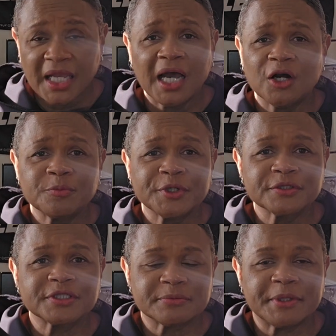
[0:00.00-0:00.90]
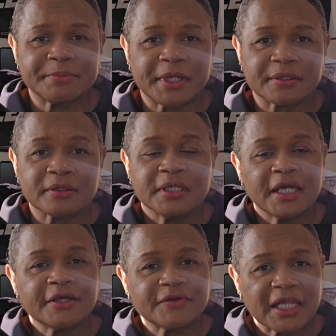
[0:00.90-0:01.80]
I hope yours has been better.
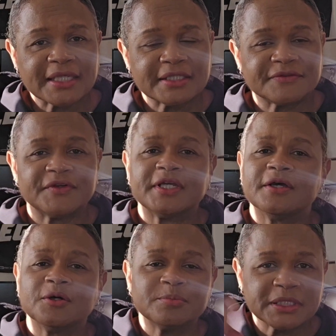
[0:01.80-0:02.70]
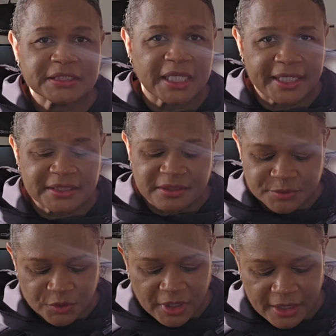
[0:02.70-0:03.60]
If you like this video, please like and
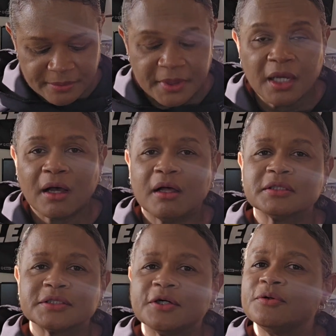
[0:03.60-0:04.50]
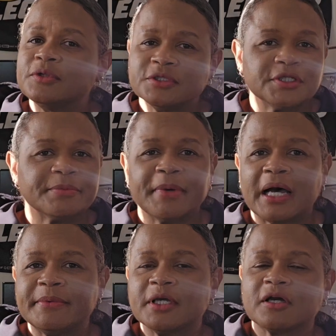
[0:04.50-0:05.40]
subscribe. Also, you can
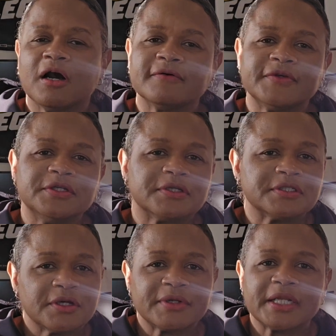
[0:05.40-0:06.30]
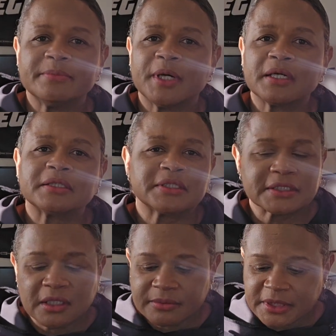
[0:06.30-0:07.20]
buy me a coffee. You can donate $1.
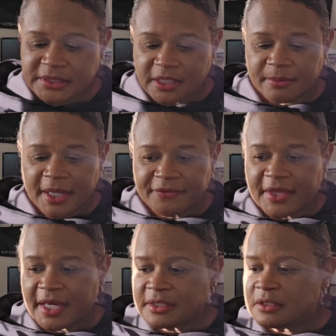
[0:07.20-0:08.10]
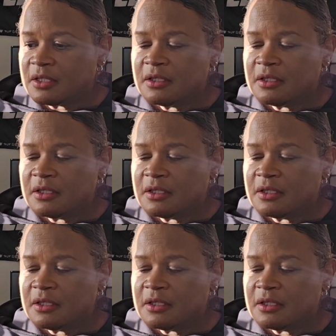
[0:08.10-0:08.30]
That's all I'm going to say about that.